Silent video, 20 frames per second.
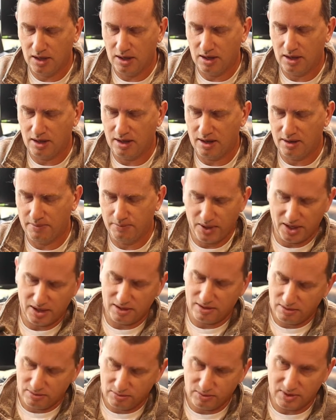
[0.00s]

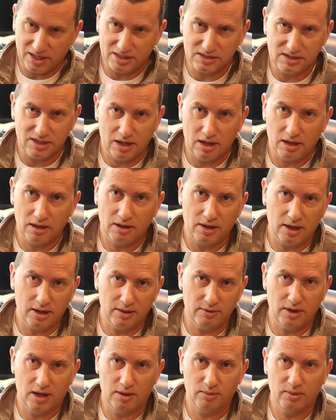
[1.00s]
But with that said,
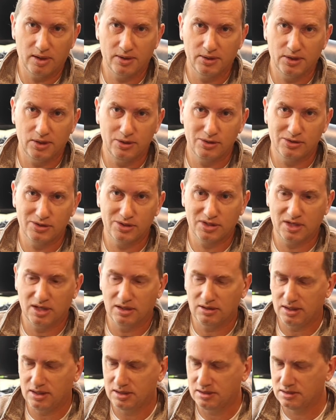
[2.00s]
I rarely use this kit
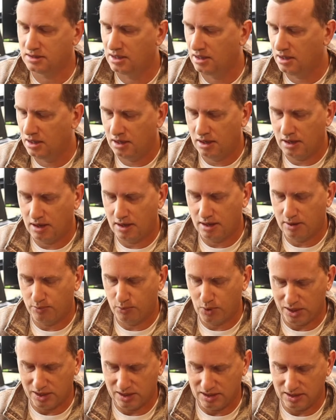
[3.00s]
lens.
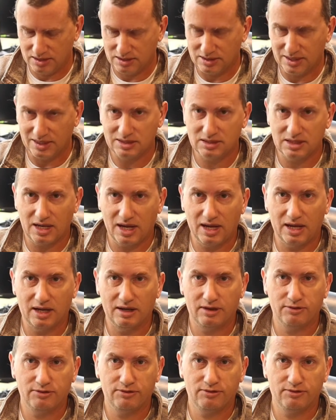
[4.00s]
But it is nice to
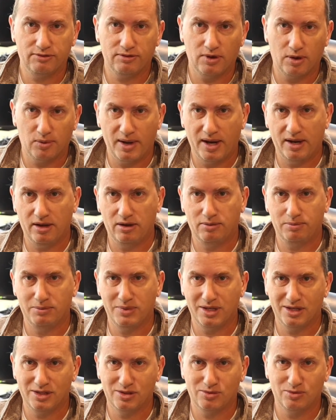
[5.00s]
have around,
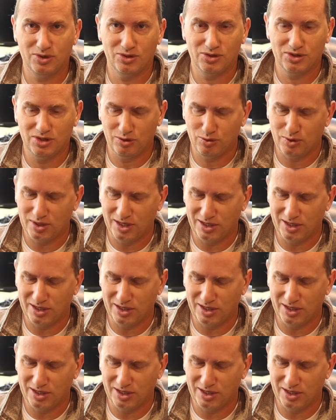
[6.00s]
because when you see what I